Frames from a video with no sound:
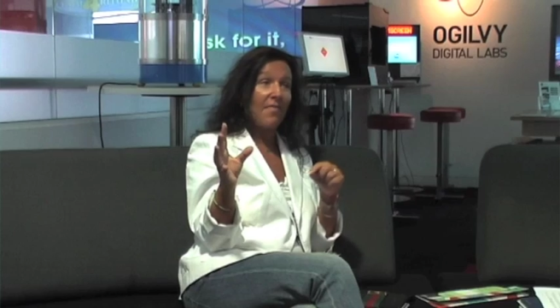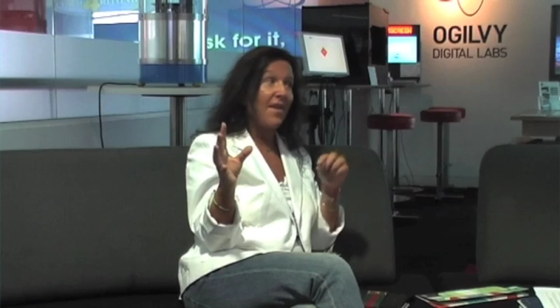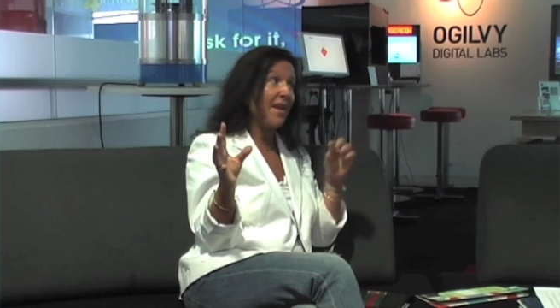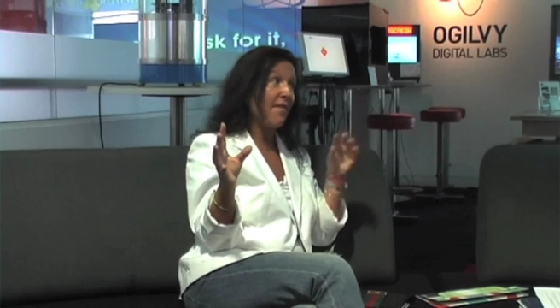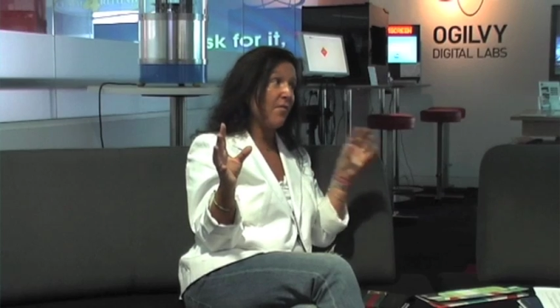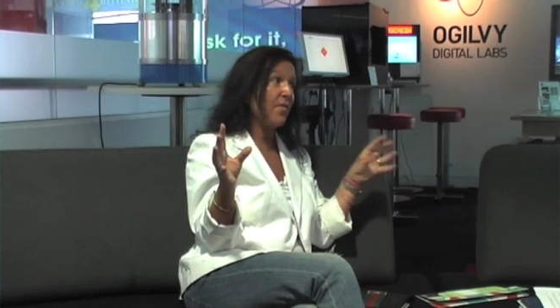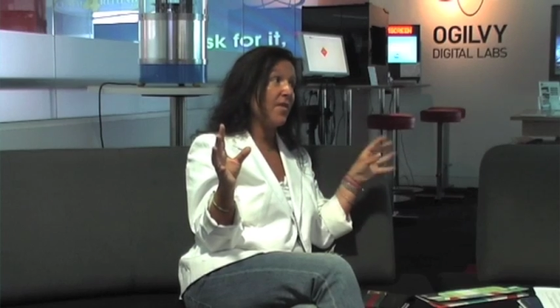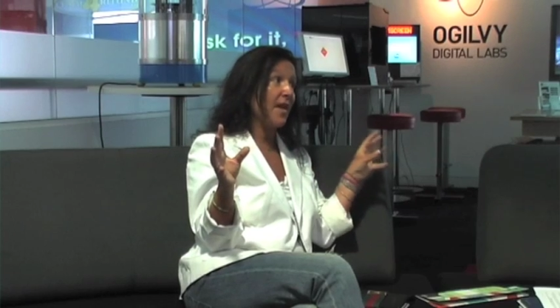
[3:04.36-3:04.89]
then
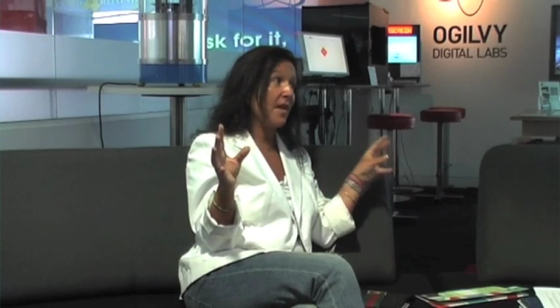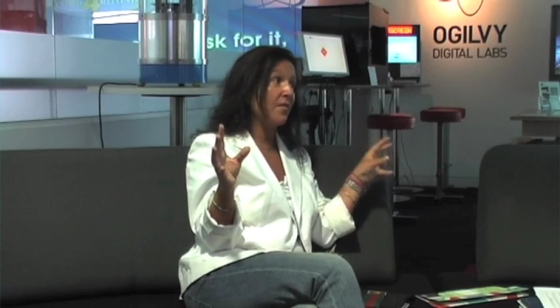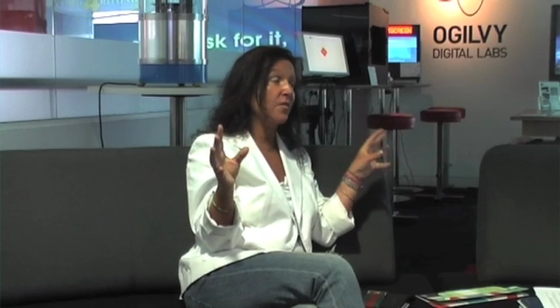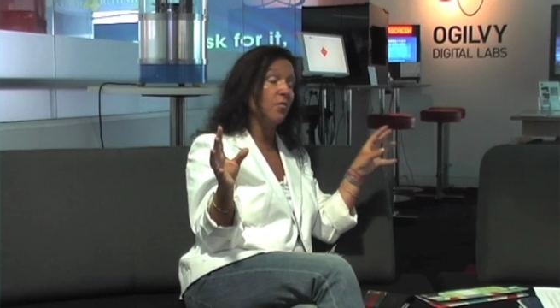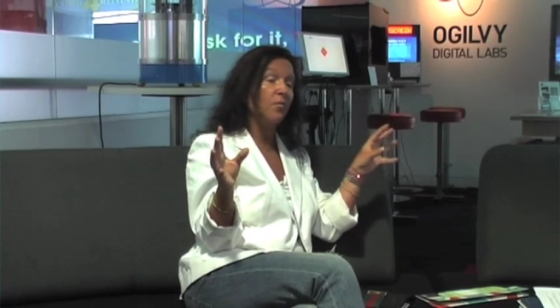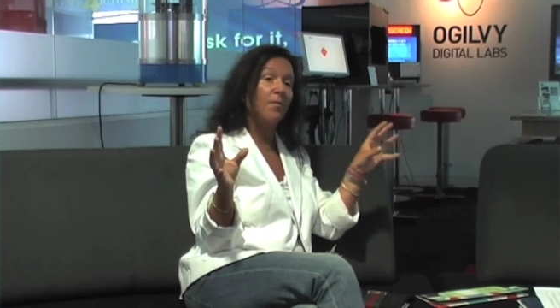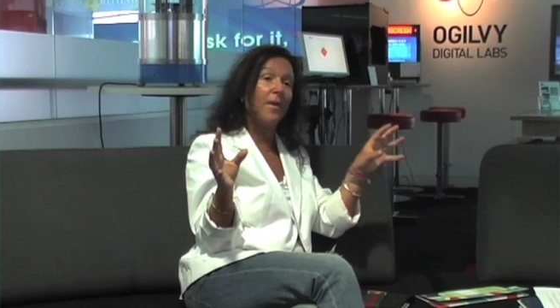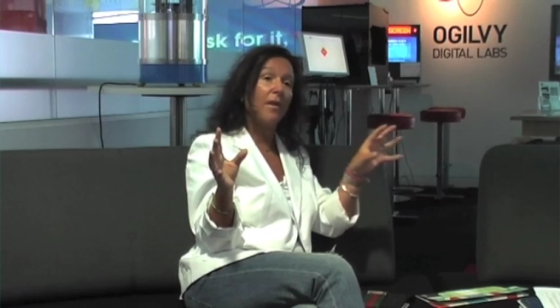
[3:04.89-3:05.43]
everything
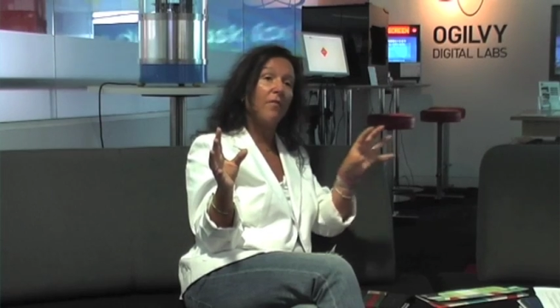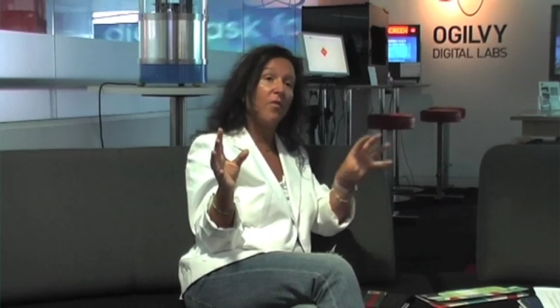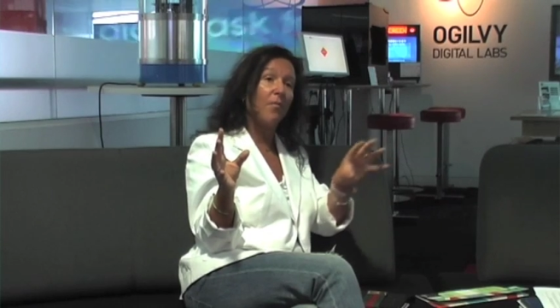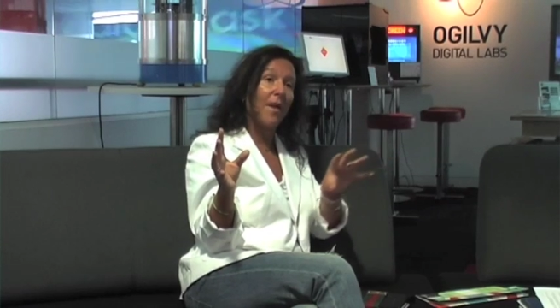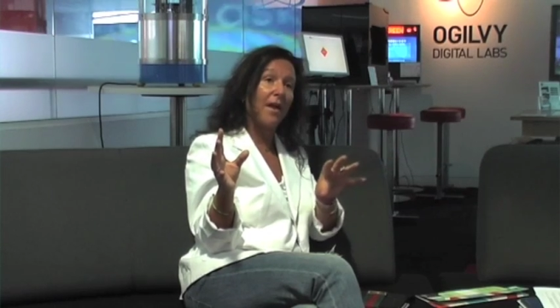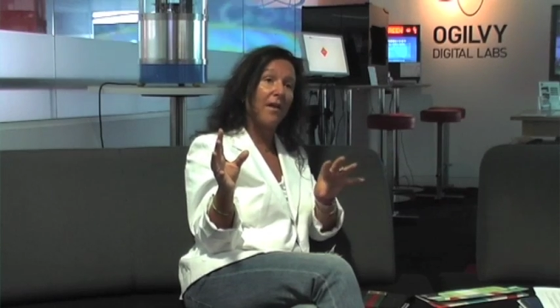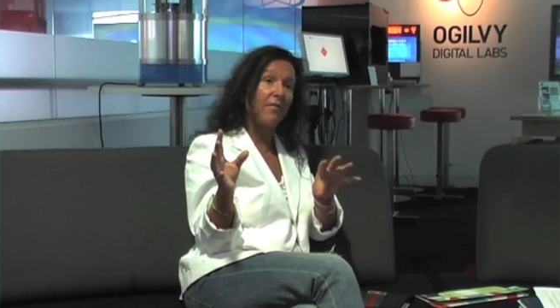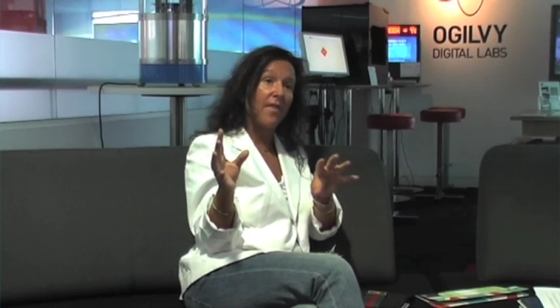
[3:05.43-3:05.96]
else would be off the
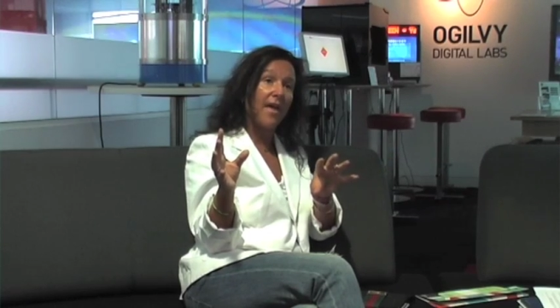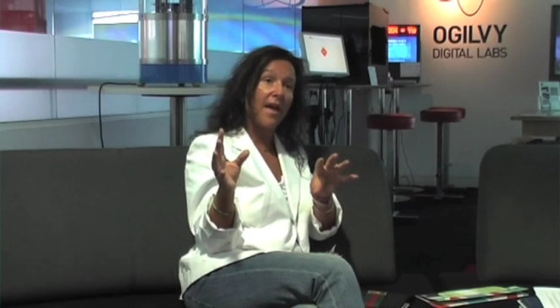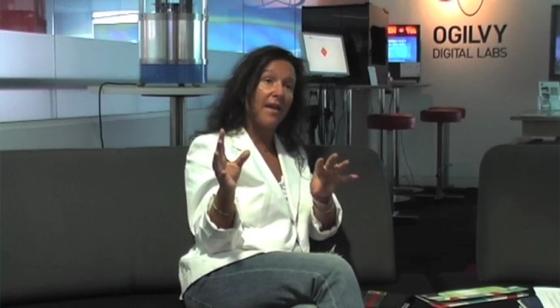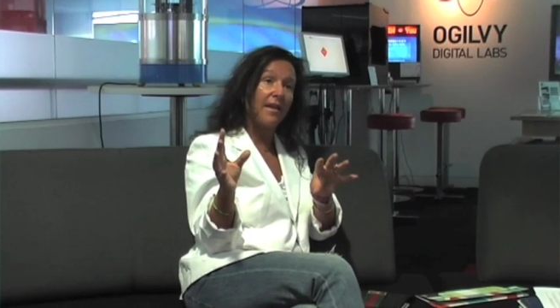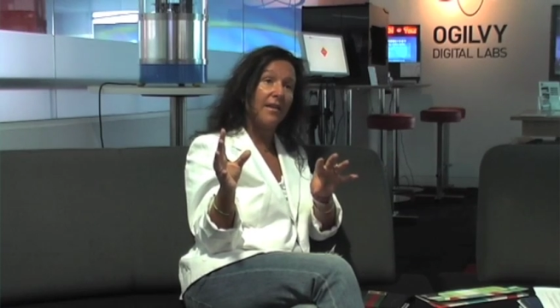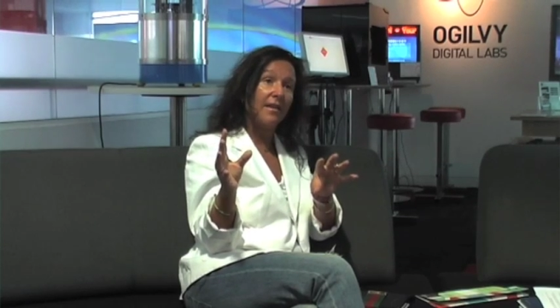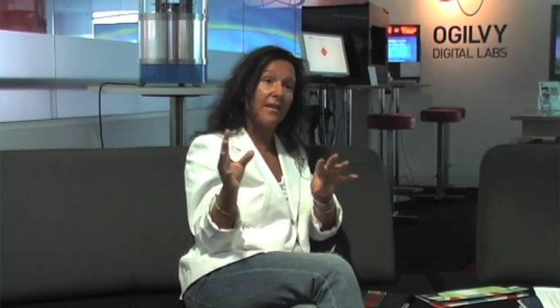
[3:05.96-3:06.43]
back of that.